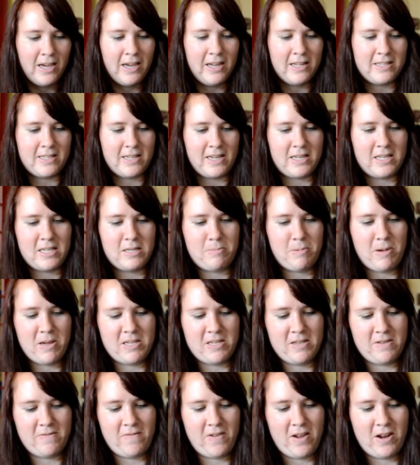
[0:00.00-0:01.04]
it's like
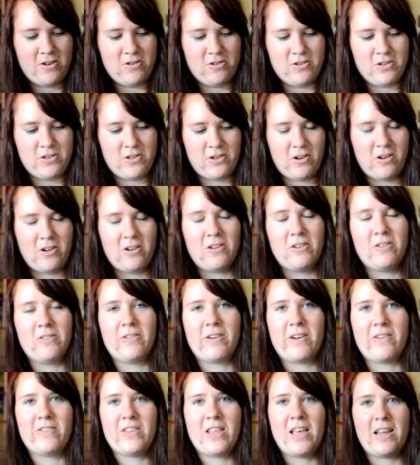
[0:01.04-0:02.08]
Space Invaders or
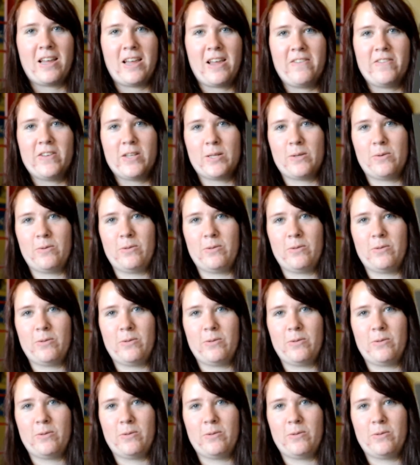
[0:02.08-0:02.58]
whatever that game is,